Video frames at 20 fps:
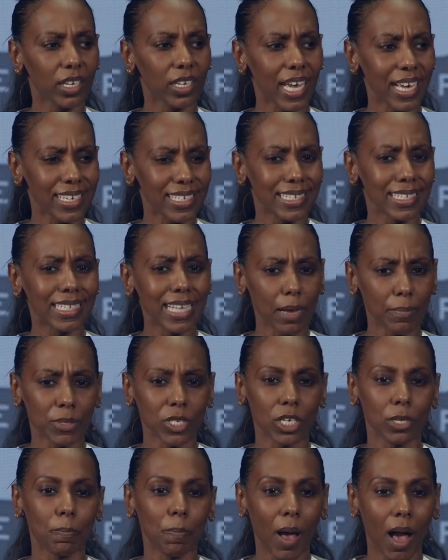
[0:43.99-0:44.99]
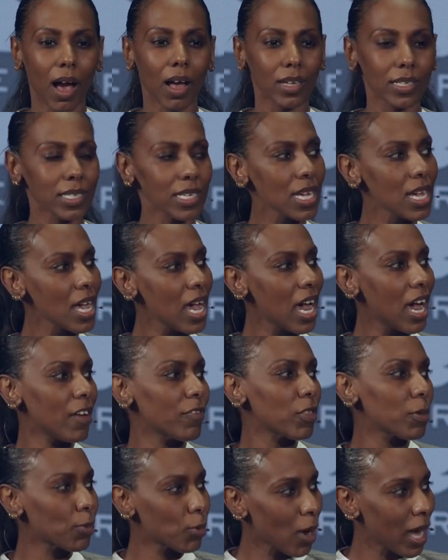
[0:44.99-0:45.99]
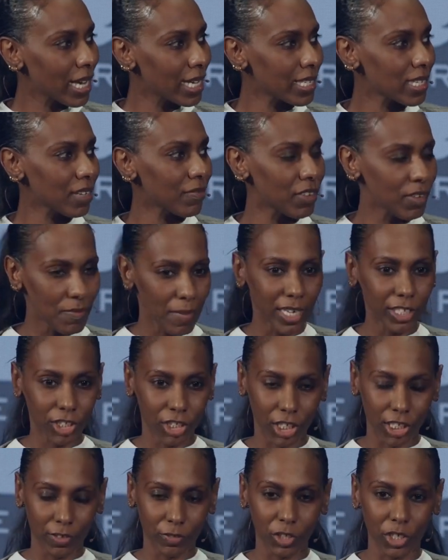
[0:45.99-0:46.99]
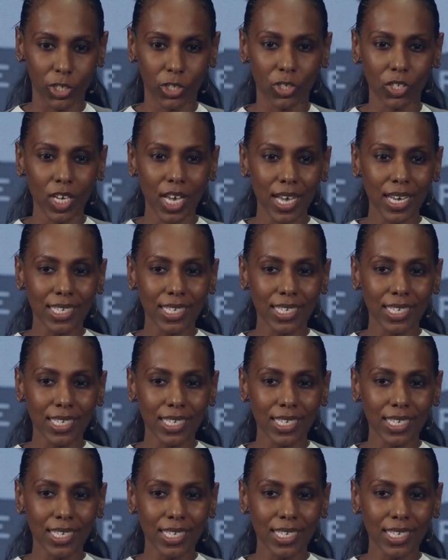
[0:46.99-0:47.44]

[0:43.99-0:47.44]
accepted part of the price of admission, of just